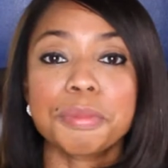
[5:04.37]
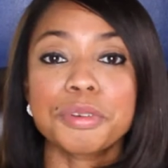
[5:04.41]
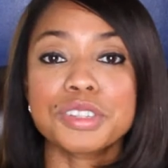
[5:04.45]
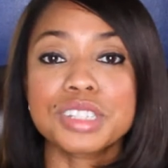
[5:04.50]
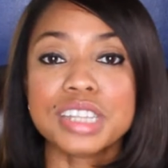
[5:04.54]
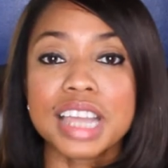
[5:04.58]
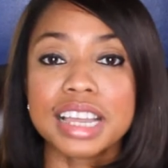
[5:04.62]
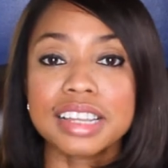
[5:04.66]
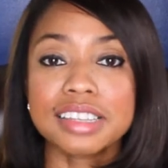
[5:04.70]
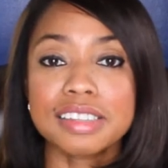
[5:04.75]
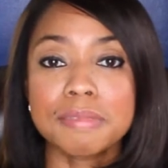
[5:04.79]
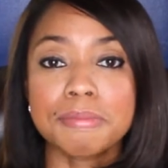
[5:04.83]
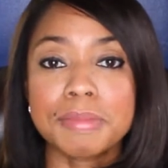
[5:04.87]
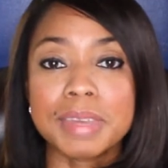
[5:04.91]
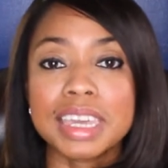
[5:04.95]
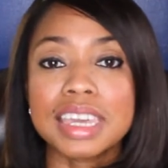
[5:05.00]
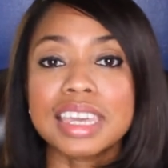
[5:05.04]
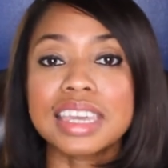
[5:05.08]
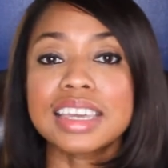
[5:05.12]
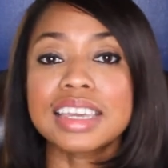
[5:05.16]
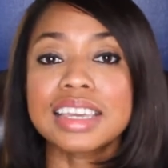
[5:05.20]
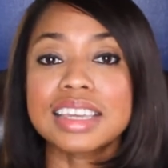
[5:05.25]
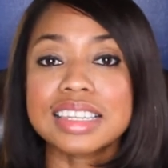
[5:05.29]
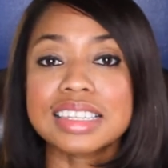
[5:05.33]
protecting
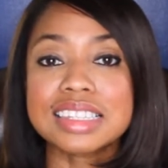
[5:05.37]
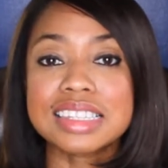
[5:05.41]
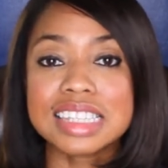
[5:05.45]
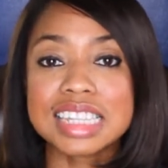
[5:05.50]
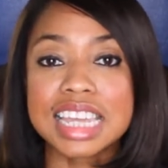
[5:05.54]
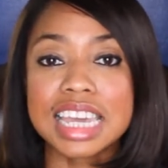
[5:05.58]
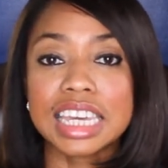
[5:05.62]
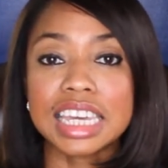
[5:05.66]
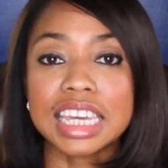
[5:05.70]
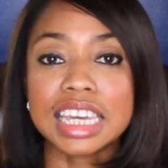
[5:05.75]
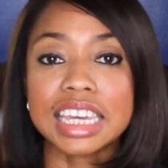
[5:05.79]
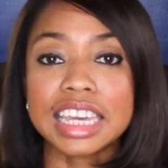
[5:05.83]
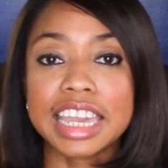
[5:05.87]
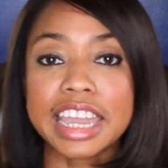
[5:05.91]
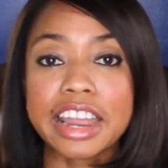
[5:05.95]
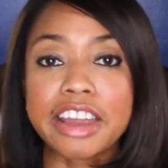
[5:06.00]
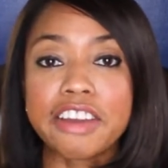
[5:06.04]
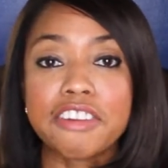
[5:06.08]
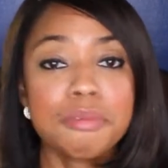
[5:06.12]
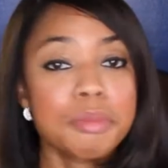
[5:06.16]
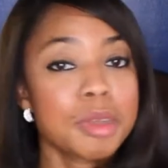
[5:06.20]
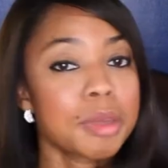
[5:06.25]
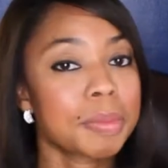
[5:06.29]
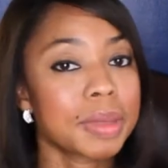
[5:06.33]
me. He is taking
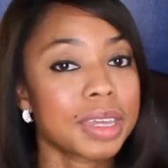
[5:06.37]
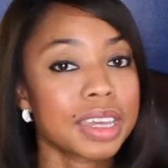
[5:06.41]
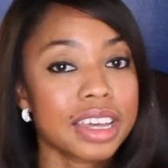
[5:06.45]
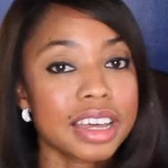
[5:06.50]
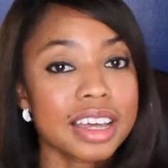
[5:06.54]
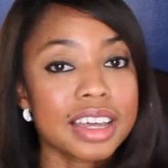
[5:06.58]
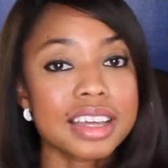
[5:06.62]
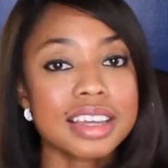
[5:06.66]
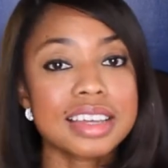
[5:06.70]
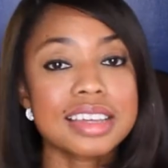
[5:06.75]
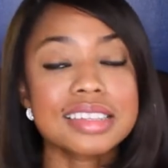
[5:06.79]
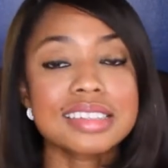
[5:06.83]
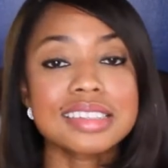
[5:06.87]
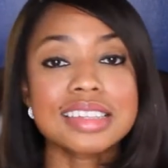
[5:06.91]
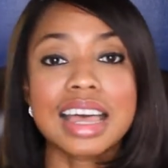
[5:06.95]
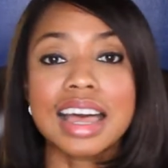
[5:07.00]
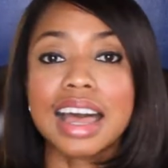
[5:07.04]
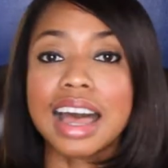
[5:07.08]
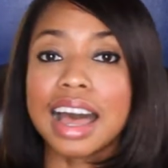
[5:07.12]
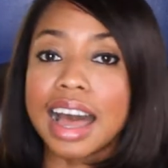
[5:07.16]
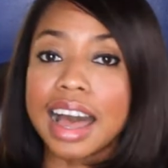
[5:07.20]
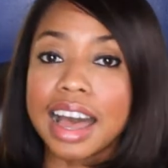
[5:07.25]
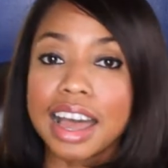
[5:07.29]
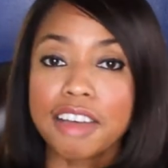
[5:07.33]
care of me because
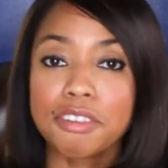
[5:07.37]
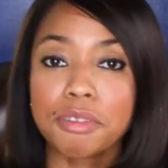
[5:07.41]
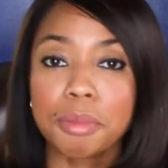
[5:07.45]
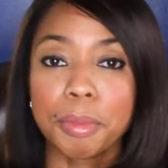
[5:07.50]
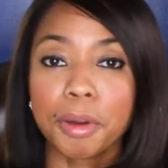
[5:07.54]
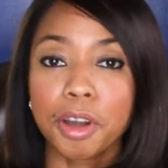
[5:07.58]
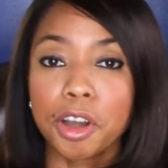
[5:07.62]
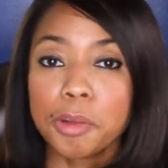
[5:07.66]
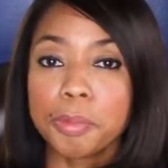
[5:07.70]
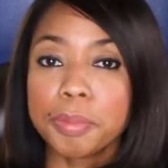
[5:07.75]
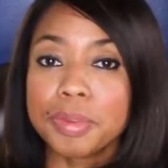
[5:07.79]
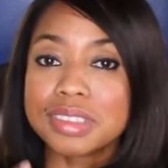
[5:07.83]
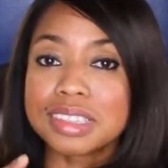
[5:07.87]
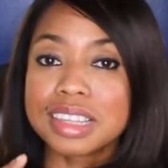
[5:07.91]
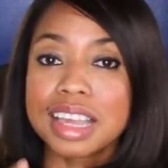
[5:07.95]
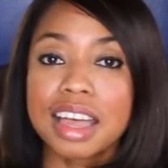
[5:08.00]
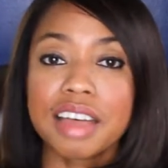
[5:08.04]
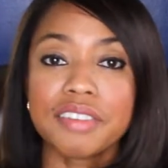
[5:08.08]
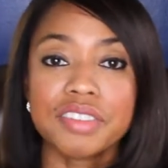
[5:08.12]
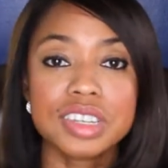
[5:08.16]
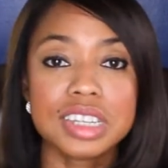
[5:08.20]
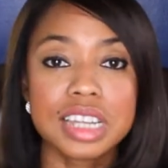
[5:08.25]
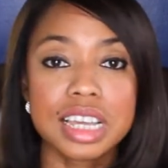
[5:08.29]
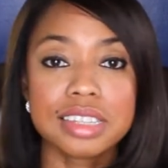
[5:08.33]
I have a purpose. I
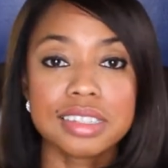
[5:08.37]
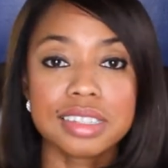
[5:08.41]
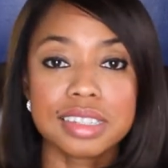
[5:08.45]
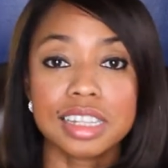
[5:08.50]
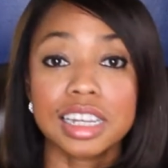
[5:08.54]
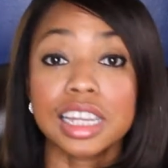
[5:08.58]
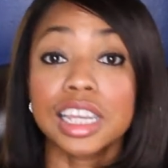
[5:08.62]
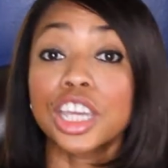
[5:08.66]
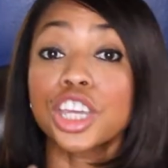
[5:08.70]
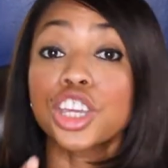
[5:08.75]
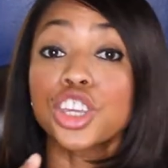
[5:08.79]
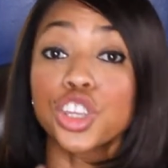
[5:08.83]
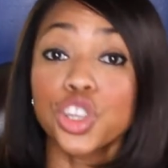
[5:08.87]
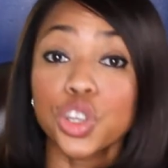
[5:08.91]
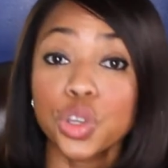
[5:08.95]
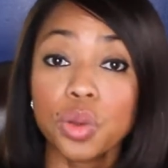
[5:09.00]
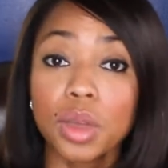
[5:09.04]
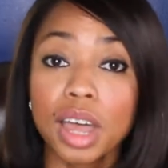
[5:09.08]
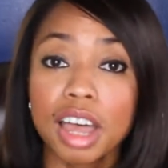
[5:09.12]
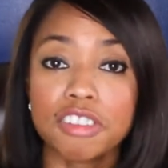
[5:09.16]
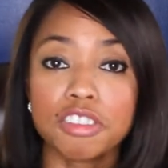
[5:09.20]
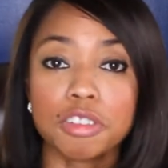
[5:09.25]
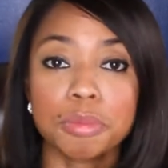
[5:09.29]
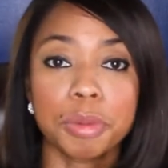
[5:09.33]
have a destiny.
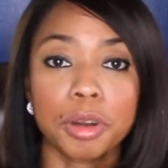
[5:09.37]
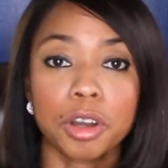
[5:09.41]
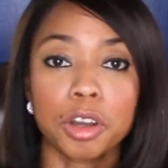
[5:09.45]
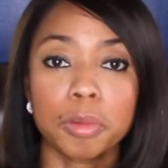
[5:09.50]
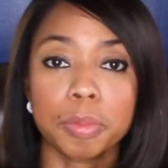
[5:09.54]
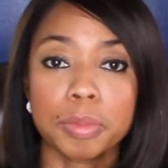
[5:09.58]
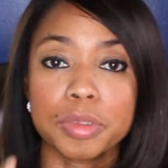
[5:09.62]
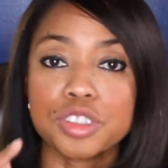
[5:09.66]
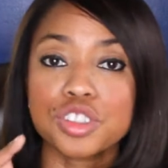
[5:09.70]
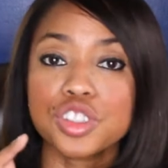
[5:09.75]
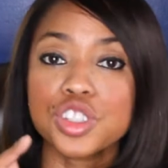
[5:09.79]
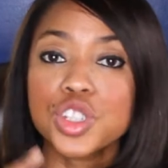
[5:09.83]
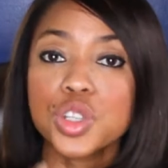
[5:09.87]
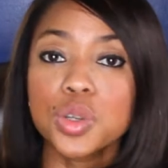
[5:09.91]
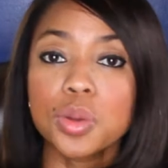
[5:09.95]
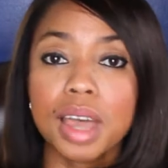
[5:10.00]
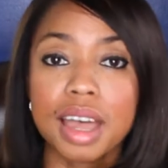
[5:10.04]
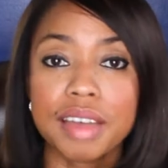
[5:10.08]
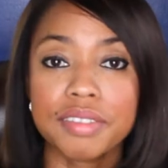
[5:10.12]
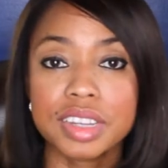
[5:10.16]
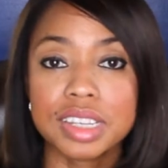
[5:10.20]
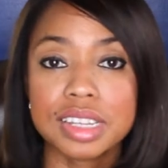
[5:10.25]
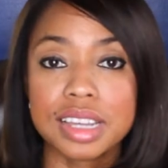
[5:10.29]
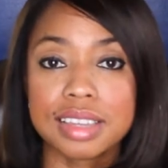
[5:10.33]
You have a purpose. You
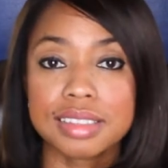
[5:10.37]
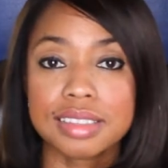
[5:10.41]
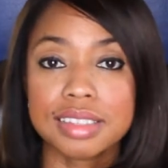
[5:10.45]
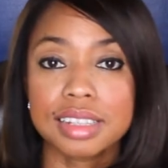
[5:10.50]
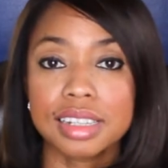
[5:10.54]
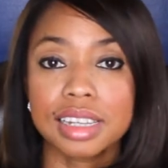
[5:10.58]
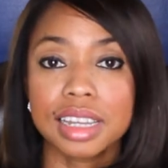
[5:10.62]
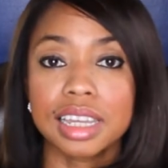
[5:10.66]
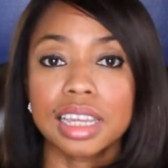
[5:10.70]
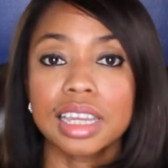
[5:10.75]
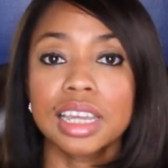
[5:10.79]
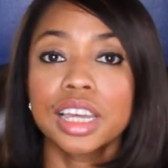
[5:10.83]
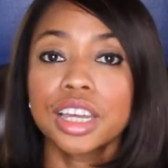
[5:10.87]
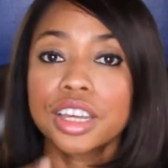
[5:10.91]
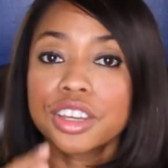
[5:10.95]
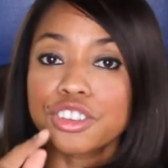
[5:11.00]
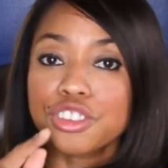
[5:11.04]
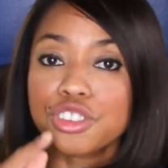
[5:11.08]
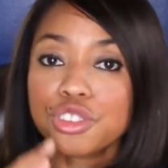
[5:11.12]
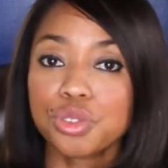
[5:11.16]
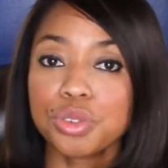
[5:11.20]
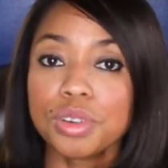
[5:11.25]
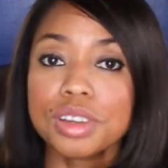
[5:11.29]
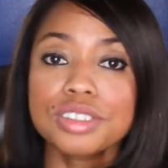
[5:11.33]
have a destiny
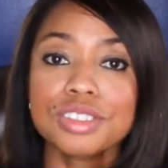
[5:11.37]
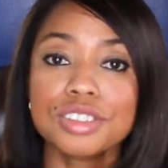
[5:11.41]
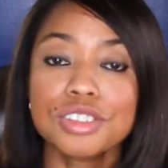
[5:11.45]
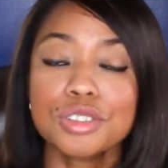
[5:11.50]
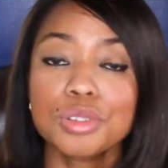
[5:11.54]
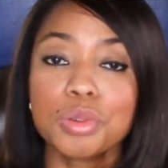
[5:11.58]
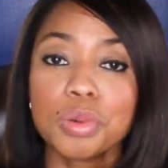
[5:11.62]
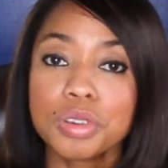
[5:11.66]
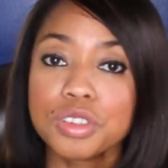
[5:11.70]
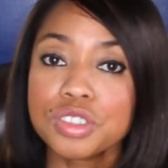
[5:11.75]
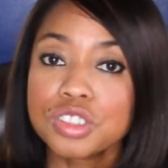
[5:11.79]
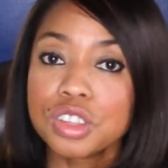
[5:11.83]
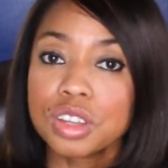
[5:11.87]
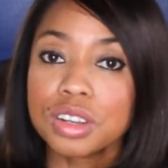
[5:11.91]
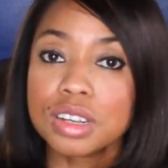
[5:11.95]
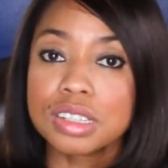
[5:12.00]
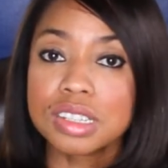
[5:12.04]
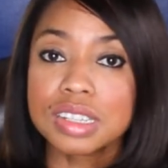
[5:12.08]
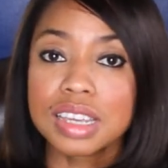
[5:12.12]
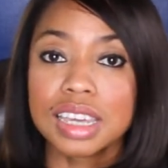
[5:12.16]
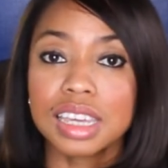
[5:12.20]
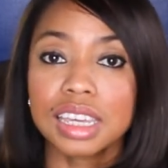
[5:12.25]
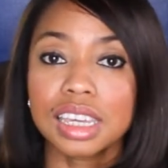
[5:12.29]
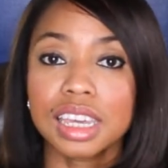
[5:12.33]
trust the Lord is going
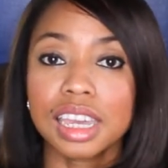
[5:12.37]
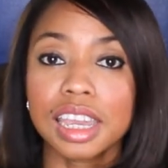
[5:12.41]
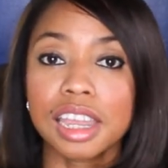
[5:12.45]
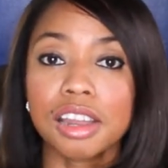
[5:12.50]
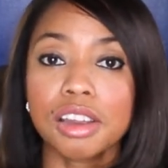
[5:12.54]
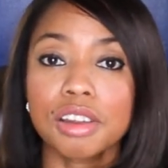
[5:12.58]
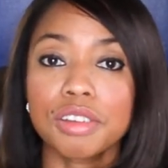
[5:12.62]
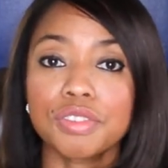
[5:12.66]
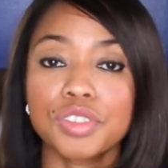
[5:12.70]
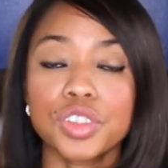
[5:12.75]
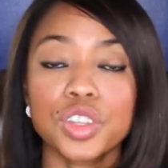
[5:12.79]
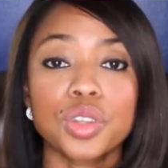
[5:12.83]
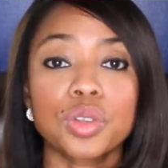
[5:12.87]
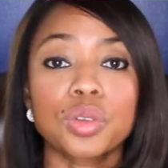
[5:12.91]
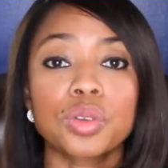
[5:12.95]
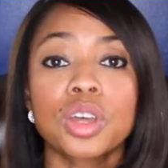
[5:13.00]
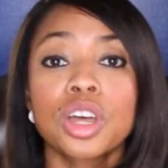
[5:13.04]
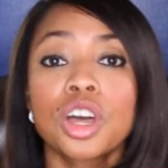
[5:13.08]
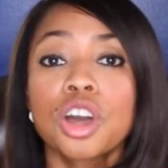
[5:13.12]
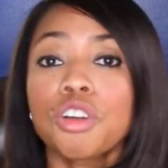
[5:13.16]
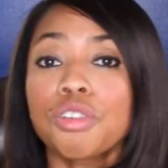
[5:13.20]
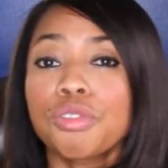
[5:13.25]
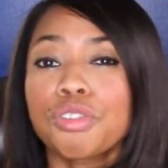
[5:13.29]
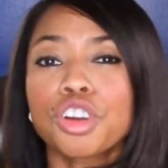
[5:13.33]
to take care of you
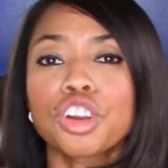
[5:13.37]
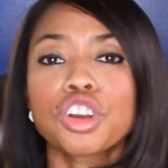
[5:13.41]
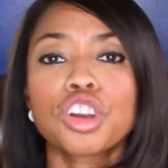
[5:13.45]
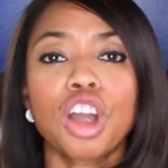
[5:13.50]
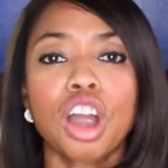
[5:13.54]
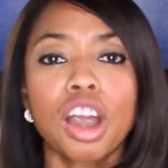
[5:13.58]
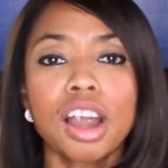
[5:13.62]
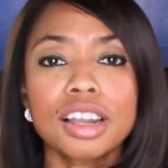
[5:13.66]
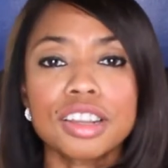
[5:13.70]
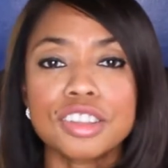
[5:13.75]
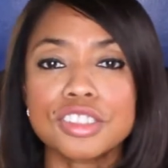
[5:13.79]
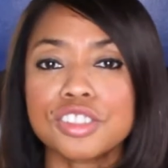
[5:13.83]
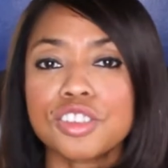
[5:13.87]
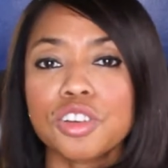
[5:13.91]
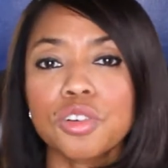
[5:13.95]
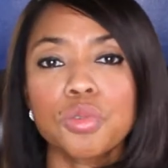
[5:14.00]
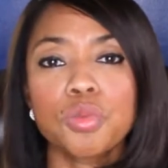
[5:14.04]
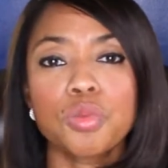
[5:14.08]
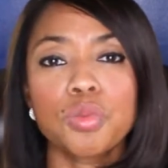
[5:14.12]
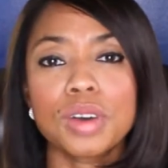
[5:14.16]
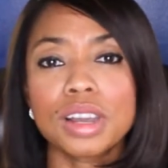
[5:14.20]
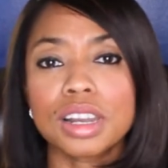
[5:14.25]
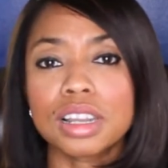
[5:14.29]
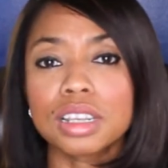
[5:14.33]
regardless
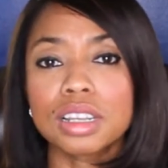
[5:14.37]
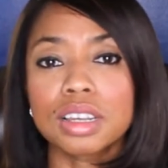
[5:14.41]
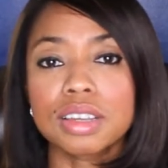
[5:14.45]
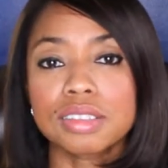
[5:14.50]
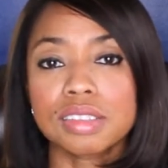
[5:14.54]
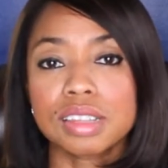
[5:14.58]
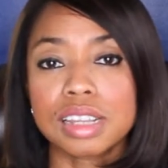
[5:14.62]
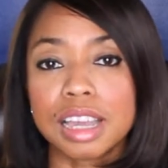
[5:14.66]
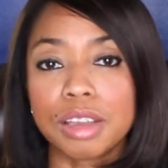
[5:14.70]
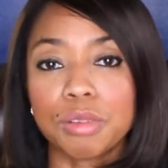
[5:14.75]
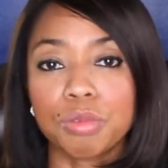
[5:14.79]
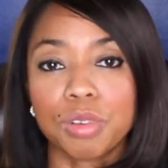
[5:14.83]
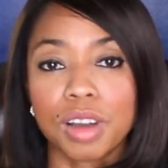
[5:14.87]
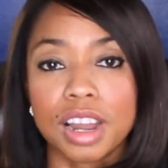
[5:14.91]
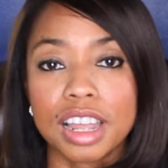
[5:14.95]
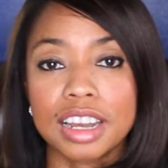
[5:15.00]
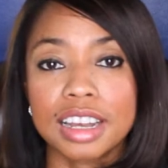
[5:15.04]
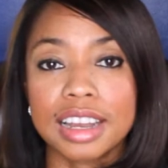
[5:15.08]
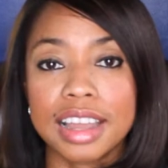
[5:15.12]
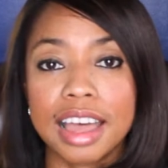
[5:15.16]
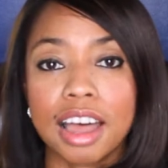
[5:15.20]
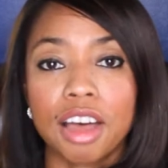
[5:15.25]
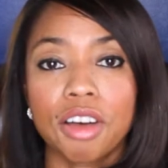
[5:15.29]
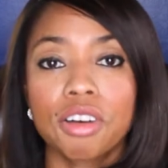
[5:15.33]
on what it looks like
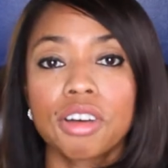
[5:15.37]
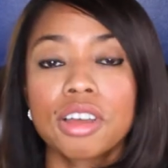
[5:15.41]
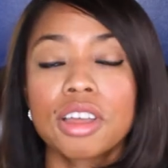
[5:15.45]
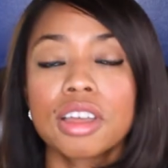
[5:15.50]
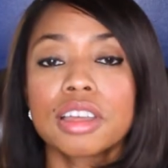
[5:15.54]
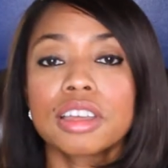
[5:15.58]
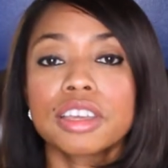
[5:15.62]
right now.